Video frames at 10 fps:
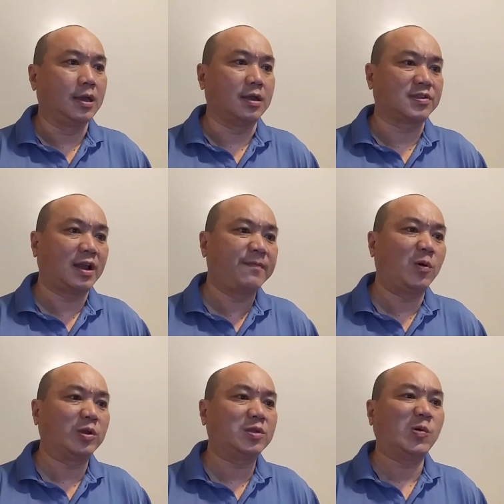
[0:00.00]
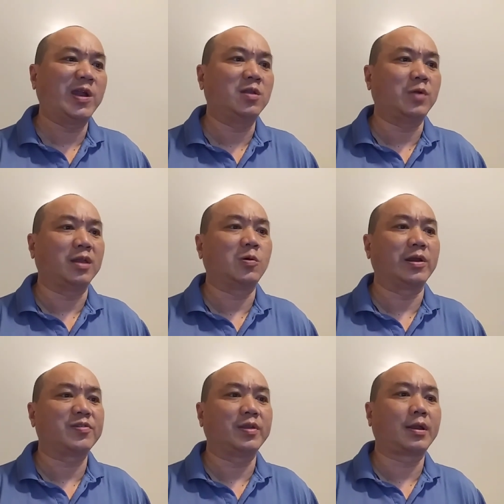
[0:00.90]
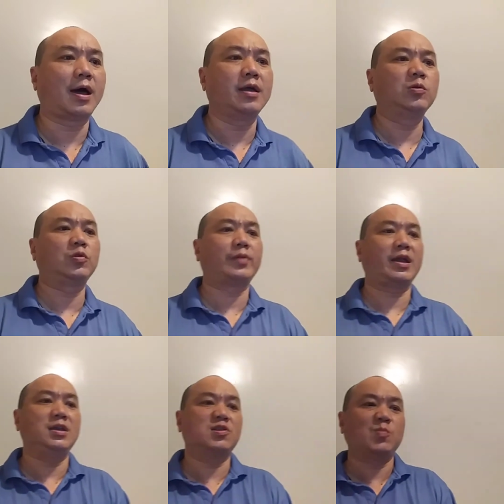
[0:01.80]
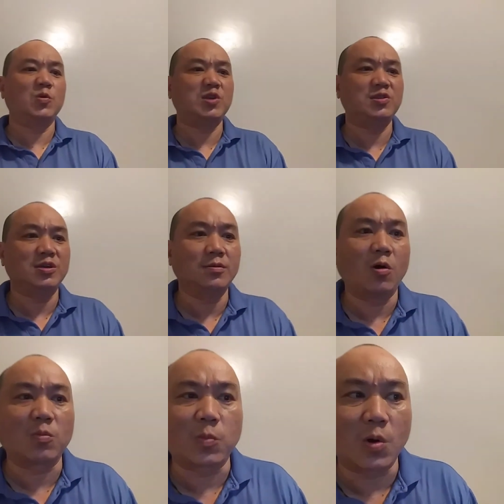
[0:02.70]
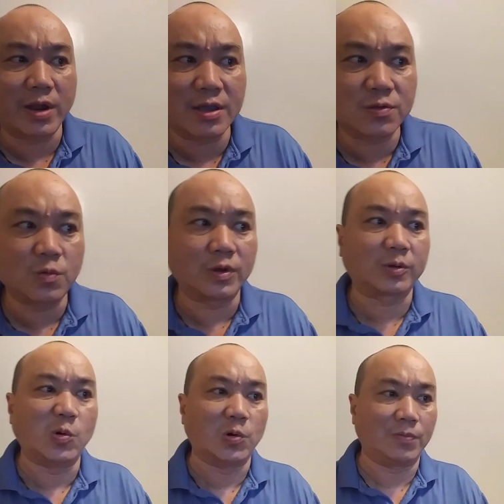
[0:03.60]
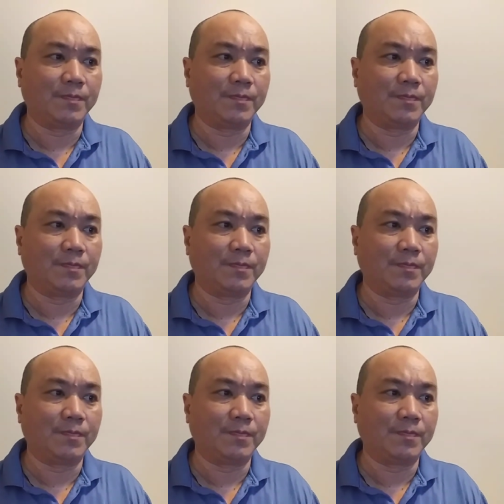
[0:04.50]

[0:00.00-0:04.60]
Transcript: Self-monitoring to encourage the client to track his position or progress toward goal.